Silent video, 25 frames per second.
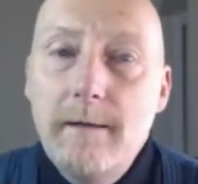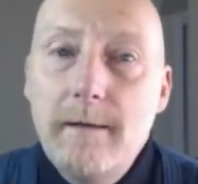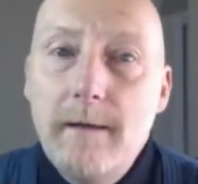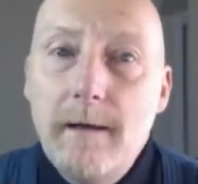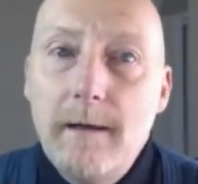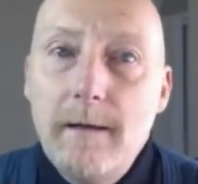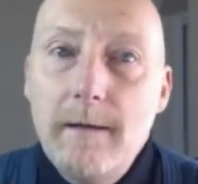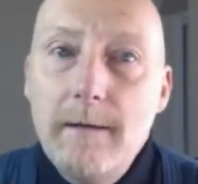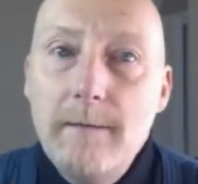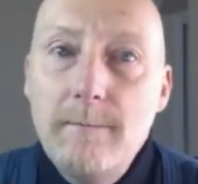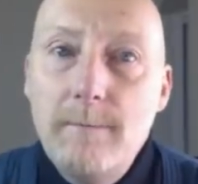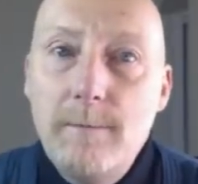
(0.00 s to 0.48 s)

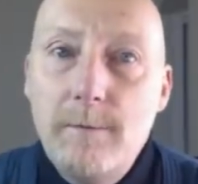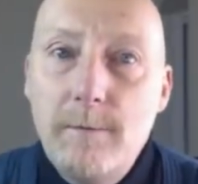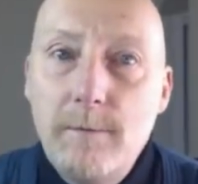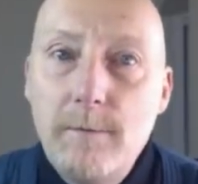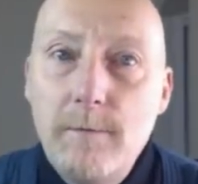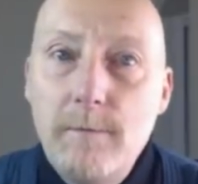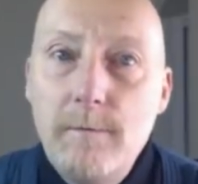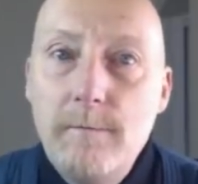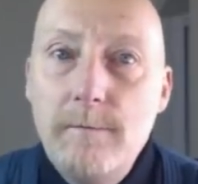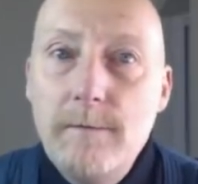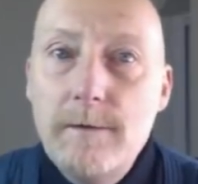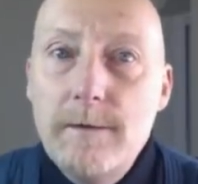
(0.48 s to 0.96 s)
and
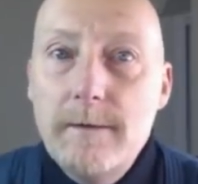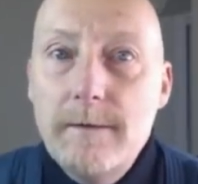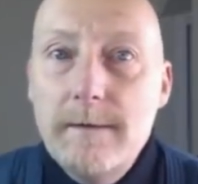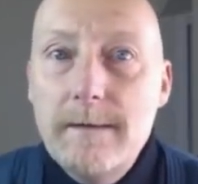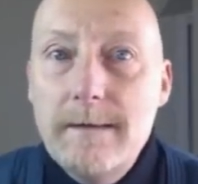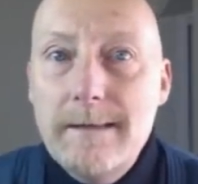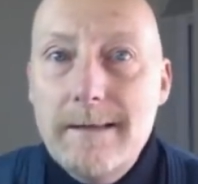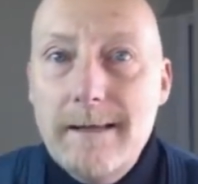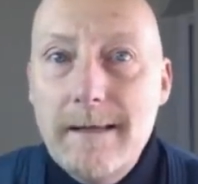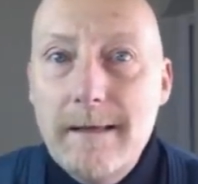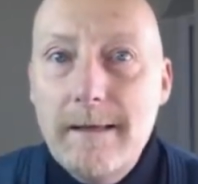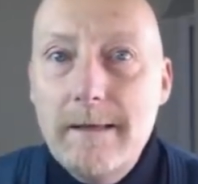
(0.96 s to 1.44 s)
improves
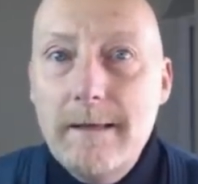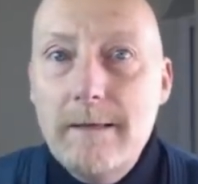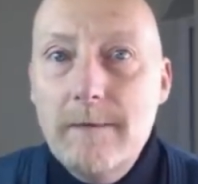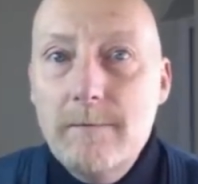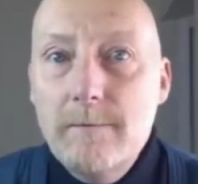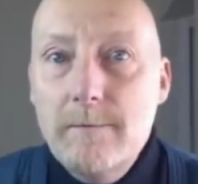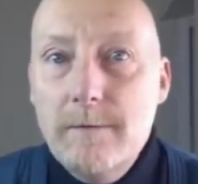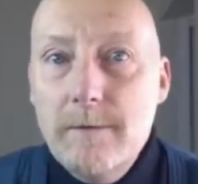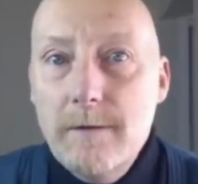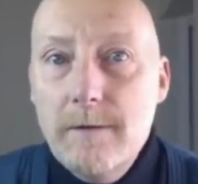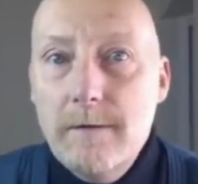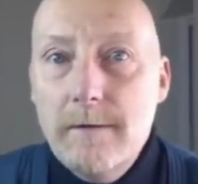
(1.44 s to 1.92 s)
the
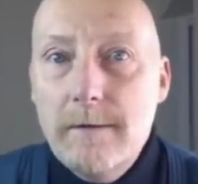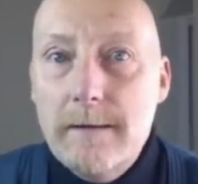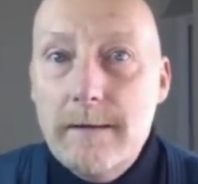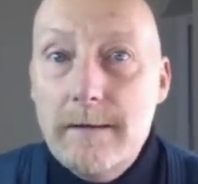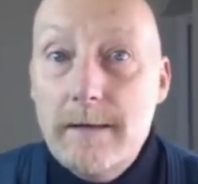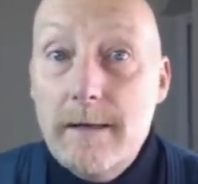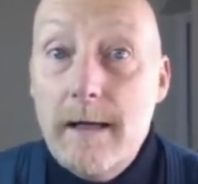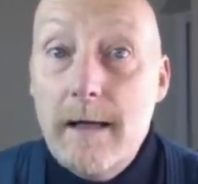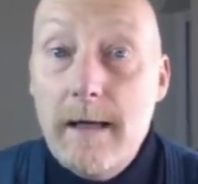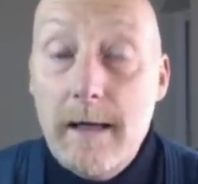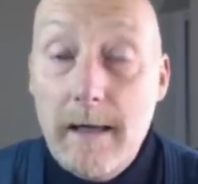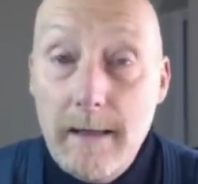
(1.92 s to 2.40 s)
skeletal
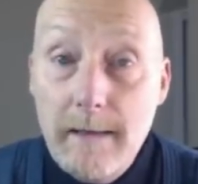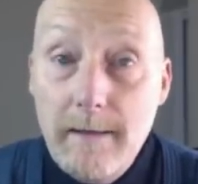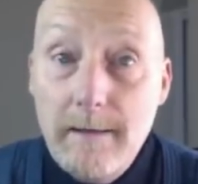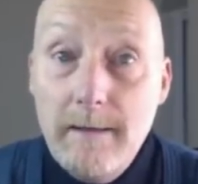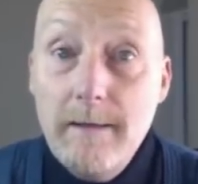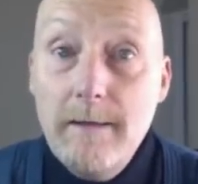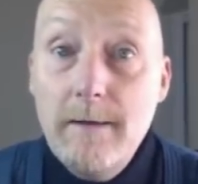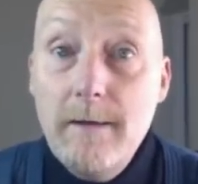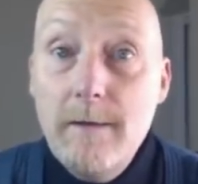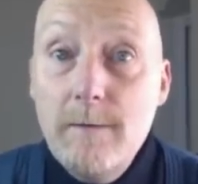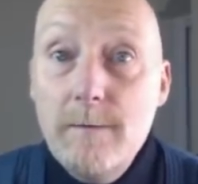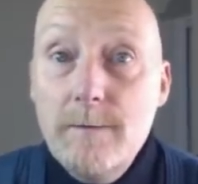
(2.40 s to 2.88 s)
size, and
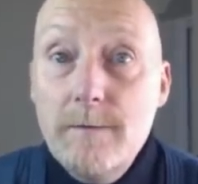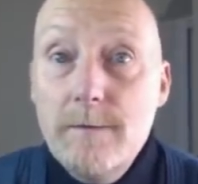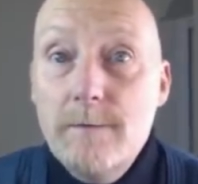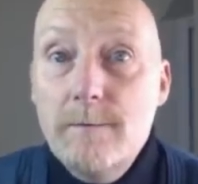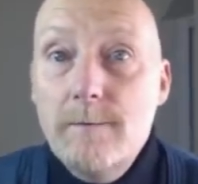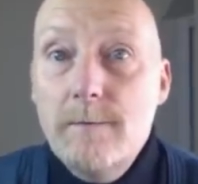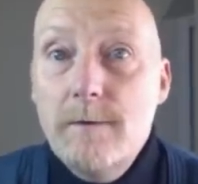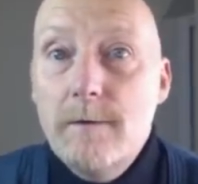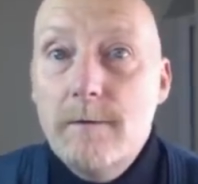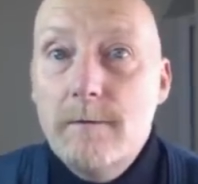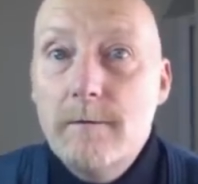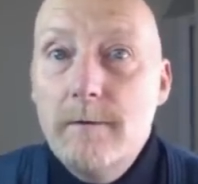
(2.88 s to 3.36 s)
in girls
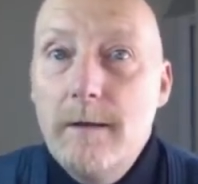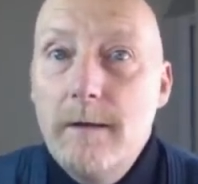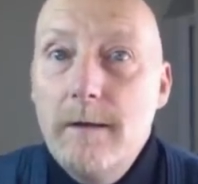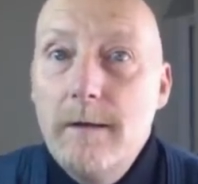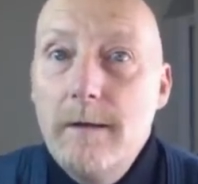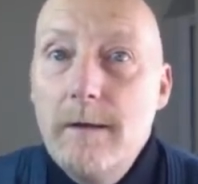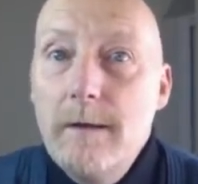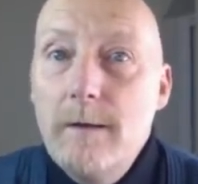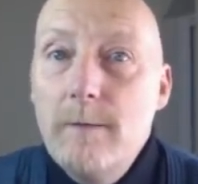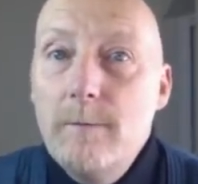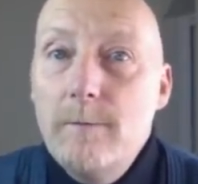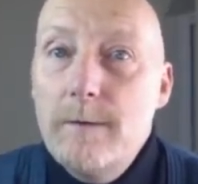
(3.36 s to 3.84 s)
as well,
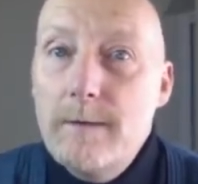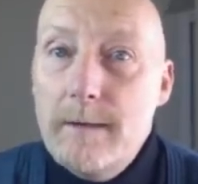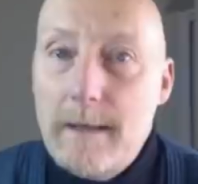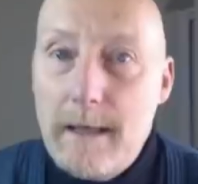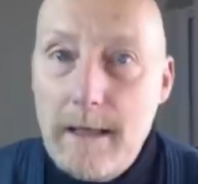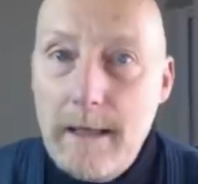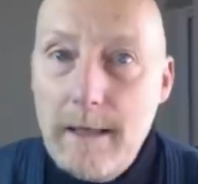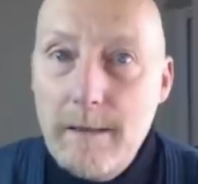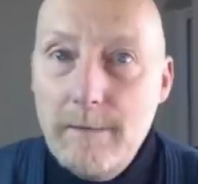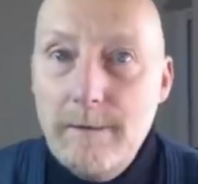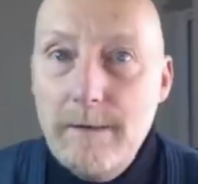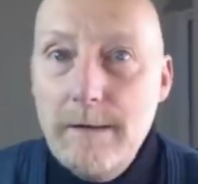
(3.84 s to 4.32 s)

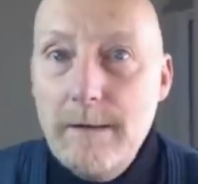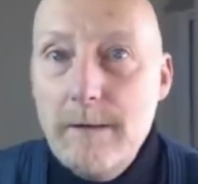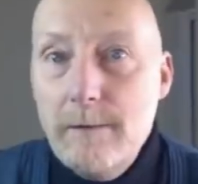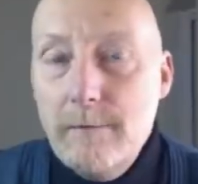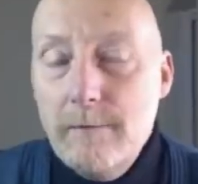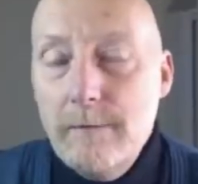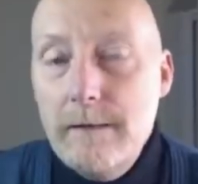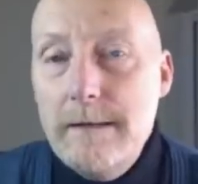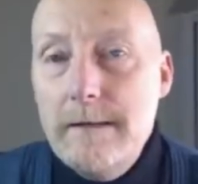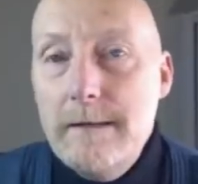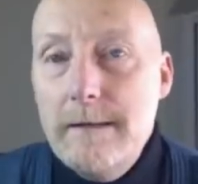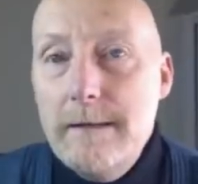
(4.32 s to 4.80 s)
without
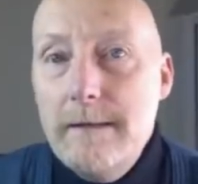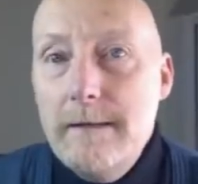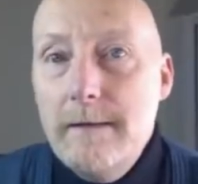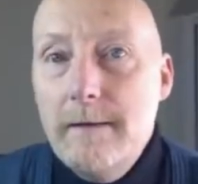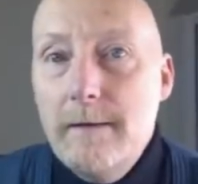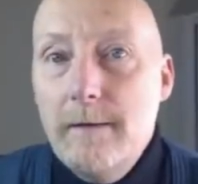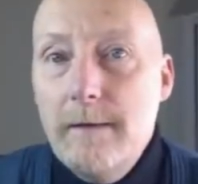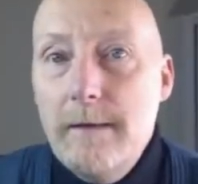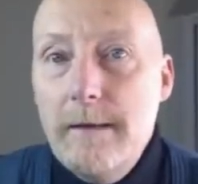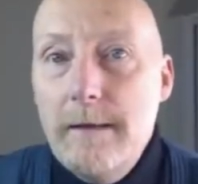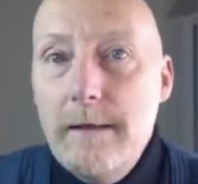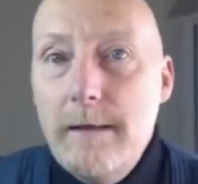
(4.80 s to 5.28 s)

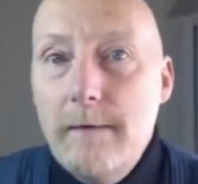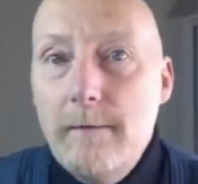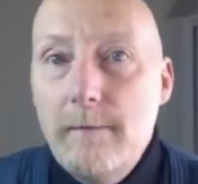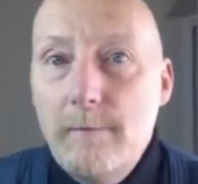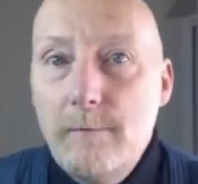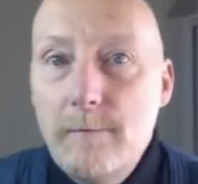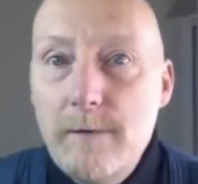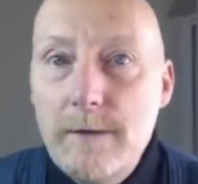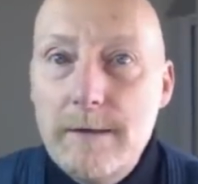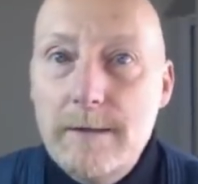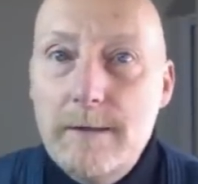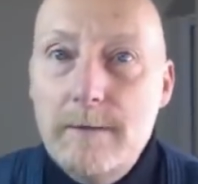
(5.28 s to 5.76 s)
increasing the
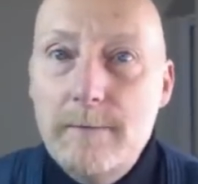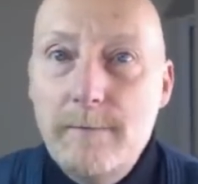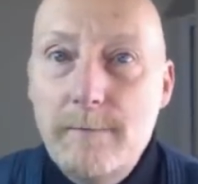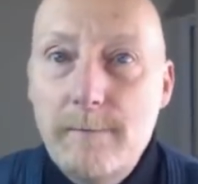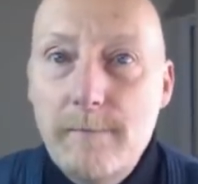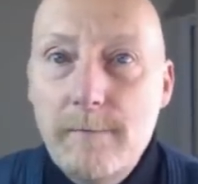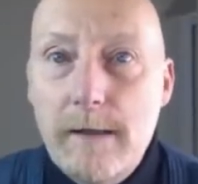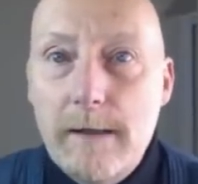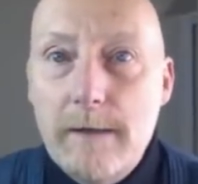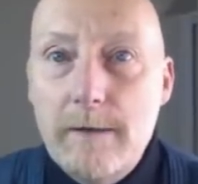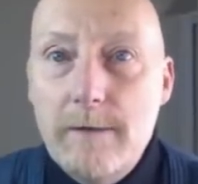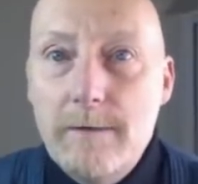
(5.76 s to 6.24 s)
risk of
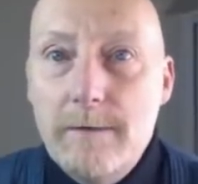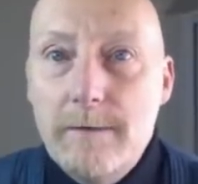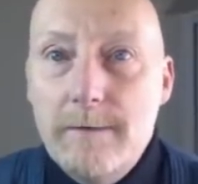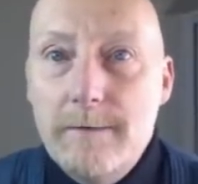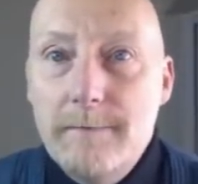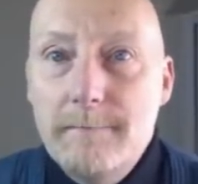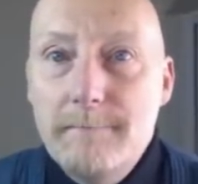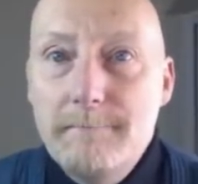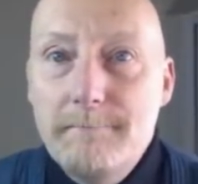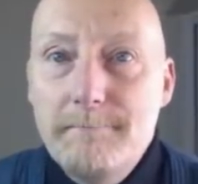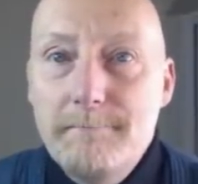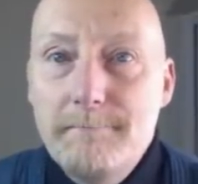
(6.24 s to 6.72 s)

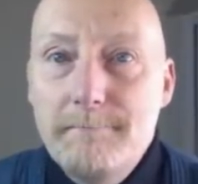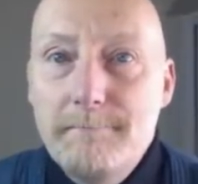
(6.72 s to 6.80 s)
fractures.